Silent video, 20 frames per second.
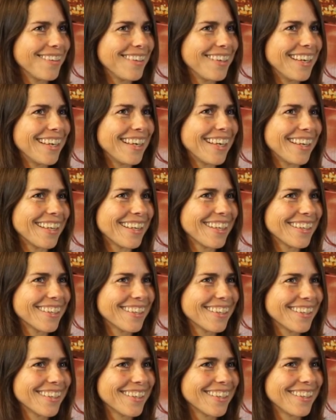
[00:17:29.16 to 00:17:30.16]
Yeah.
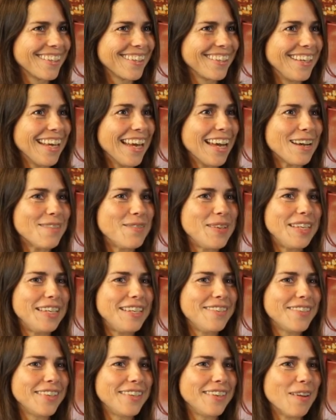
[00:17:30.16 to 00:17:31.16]
Yeah, I
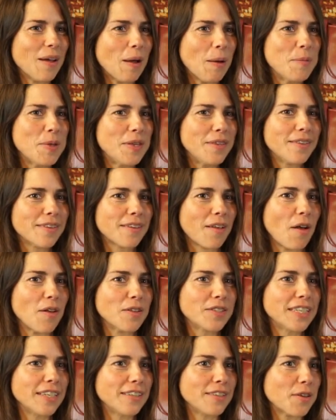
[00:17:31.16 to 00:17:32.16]
mean,
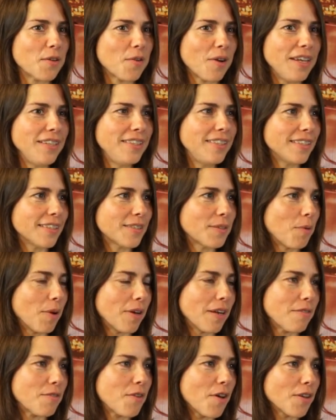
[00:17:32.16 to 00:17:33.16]
the craziest
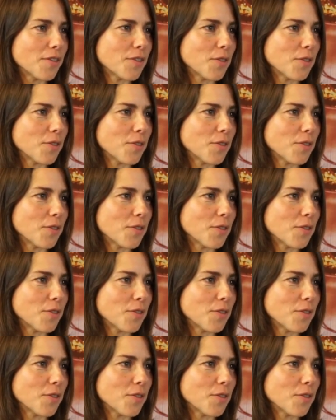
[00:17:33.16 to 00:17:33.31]
one I've got